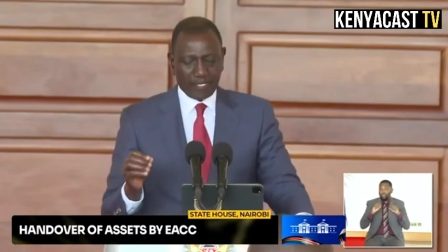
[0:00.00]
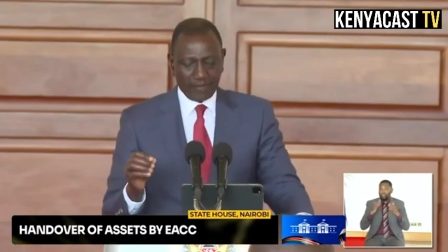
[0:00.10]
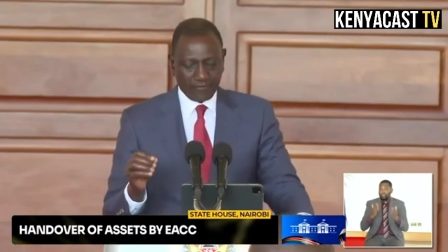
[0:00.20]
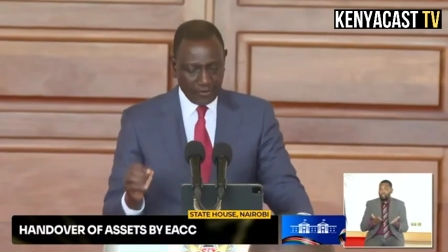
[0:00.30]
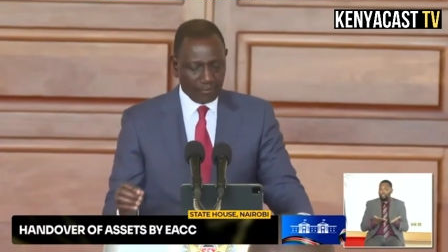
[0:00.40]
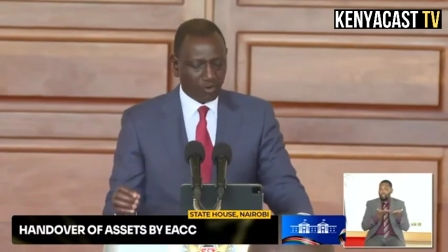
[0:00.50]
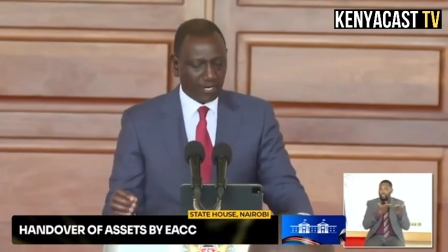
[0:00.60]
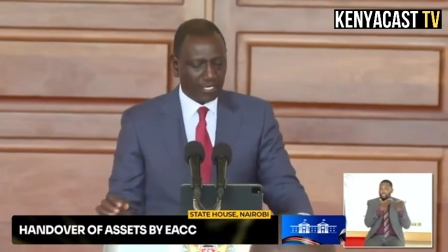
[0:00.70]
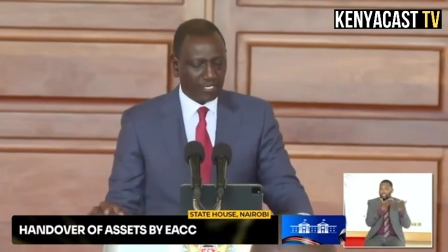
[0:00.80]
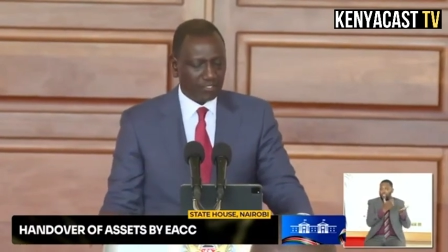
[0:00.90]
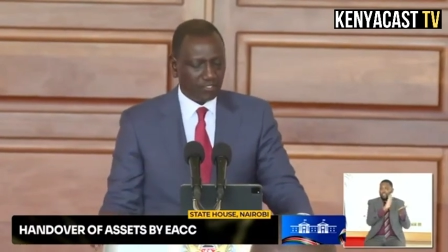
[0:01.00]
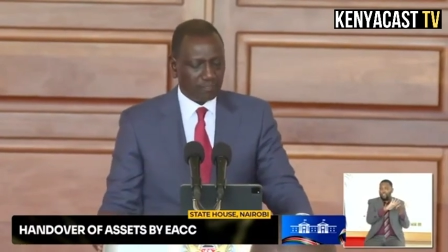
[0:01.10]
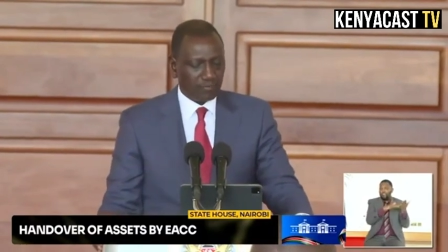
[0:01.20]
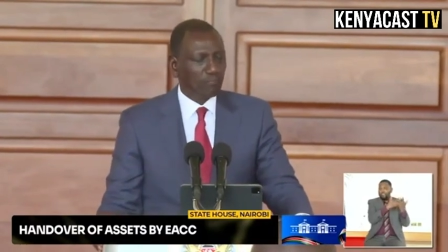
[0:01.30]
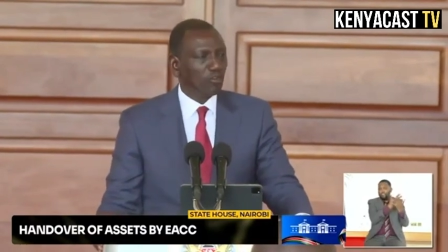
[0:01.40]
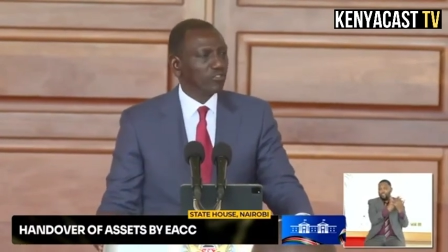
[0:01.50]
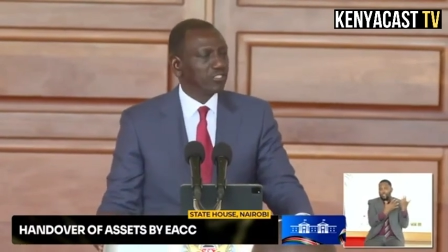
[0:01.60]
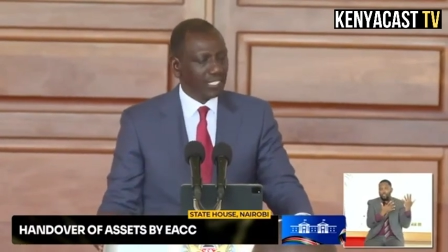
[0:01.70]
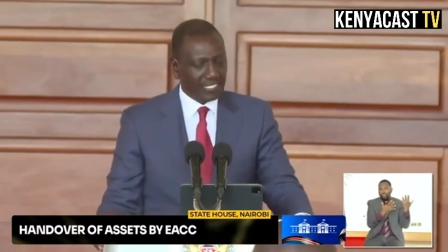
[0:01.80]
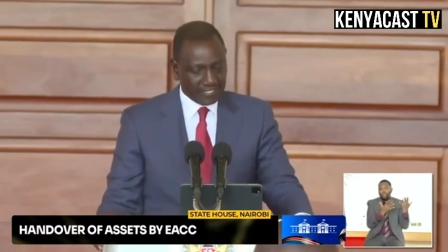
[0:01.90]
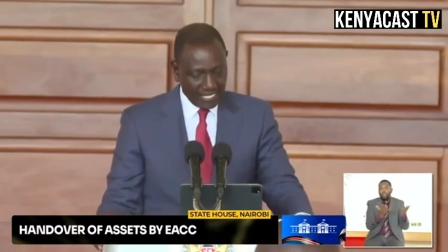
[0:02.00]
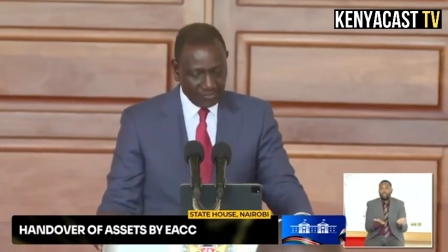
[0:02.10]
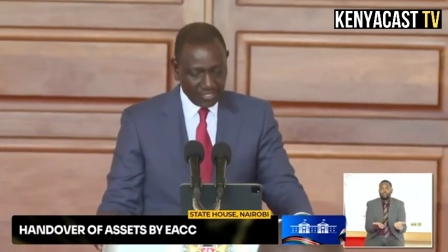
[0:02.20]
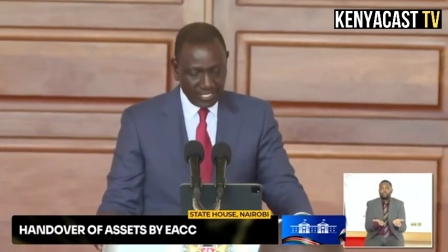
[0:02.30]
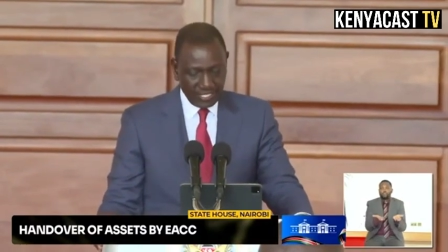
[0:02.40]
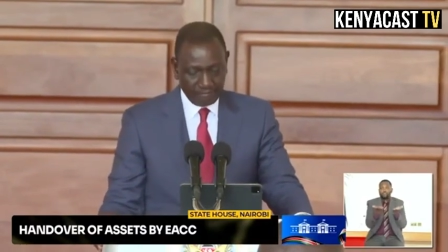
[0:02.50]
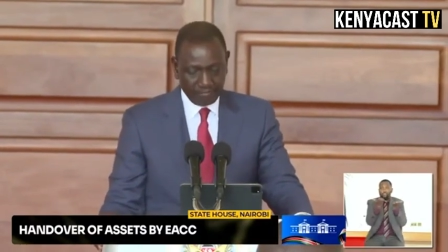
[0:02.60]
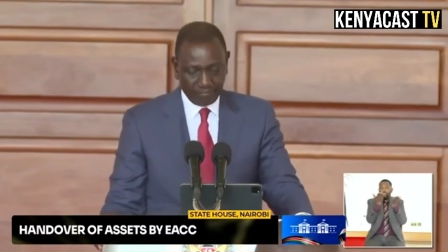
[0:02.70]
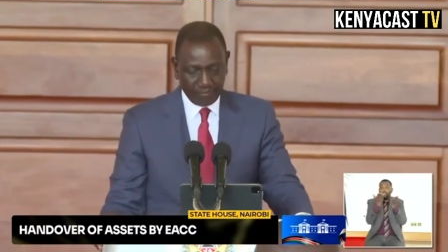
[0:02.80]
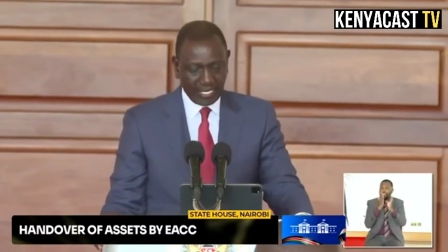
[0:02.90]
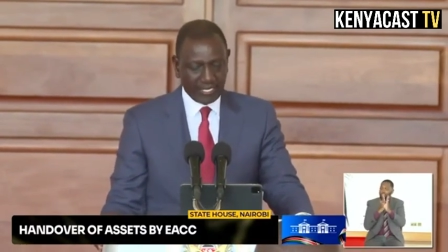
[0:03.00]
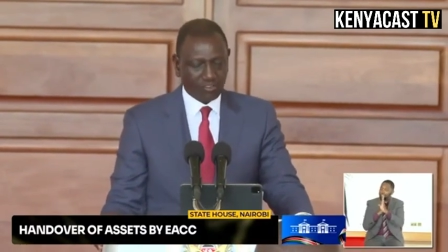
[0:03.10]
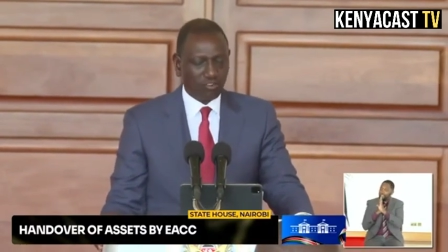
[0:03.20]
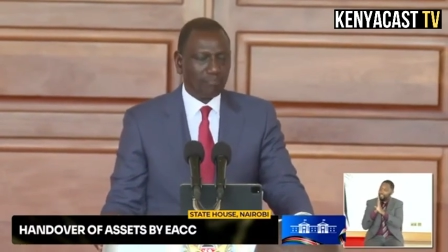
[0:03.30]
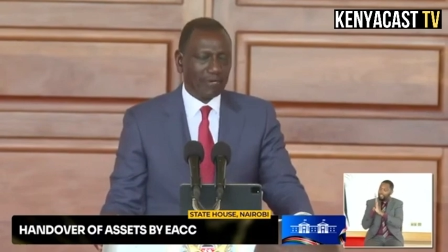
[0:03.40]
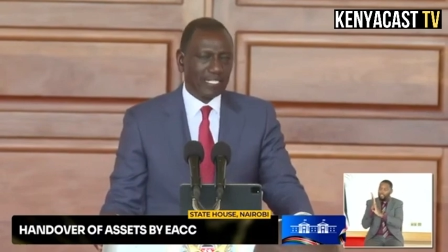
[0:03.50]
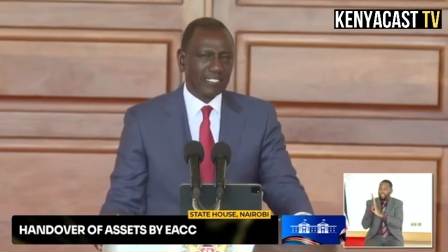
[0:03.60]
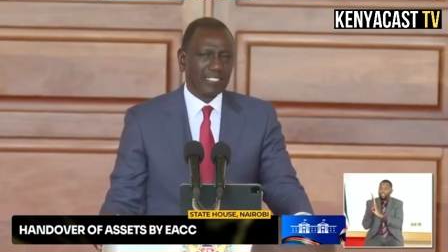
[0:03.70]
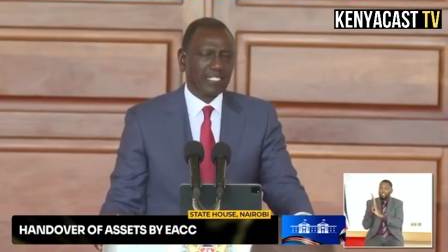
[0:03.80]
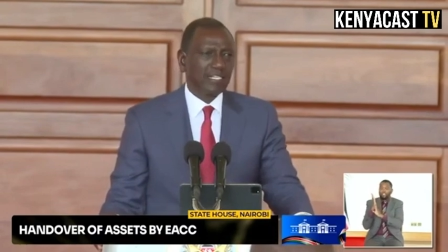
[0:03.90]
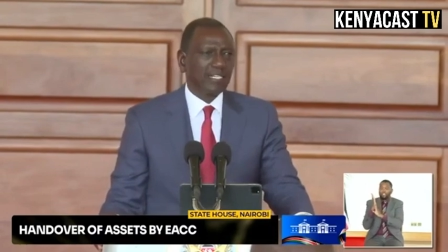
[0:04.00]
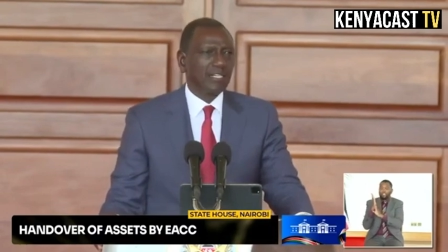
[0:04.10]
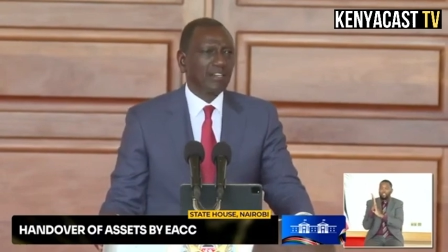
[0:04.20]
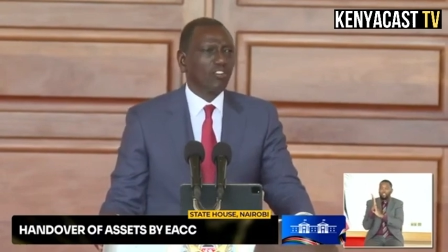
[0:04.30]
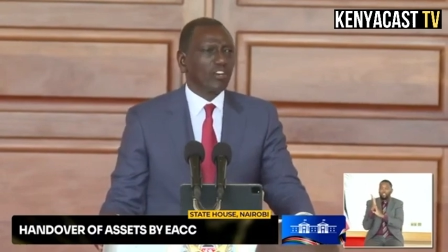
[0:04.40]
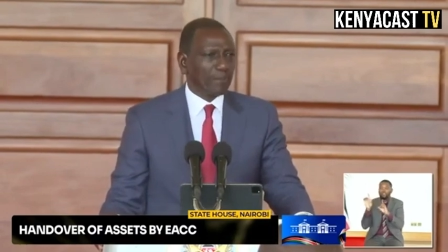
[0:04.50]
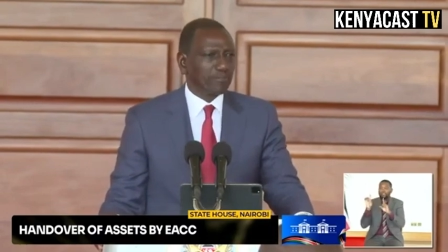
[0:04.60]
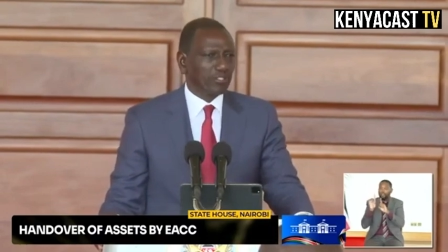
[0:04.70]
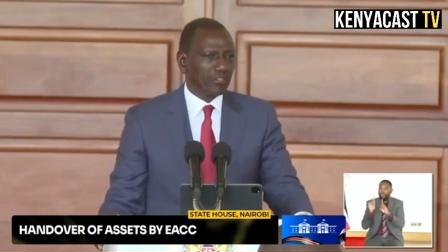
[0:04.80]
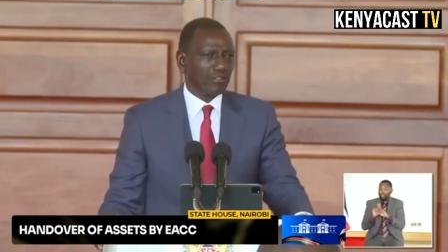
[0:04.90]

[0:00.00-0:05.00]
framework to promote integrity and combat corruption